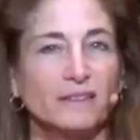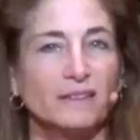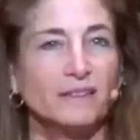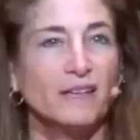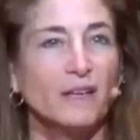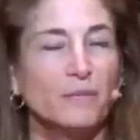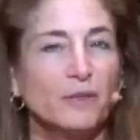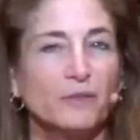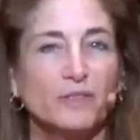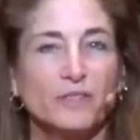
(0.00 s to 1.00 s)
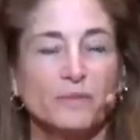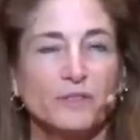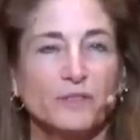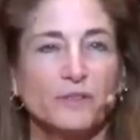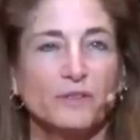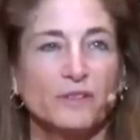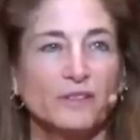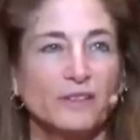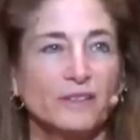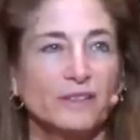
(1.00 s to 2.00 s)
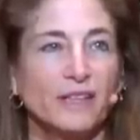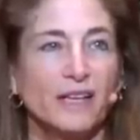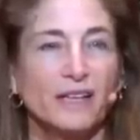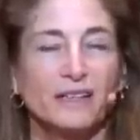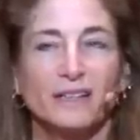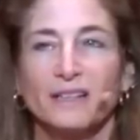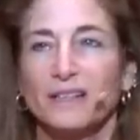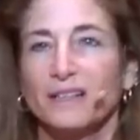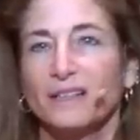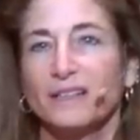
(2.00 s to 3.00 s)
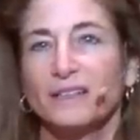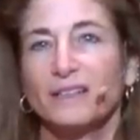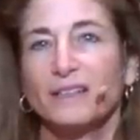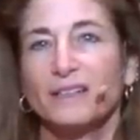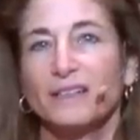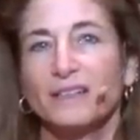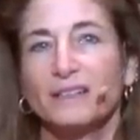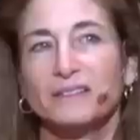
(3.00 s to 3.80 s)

The diamond was obscured, that uh,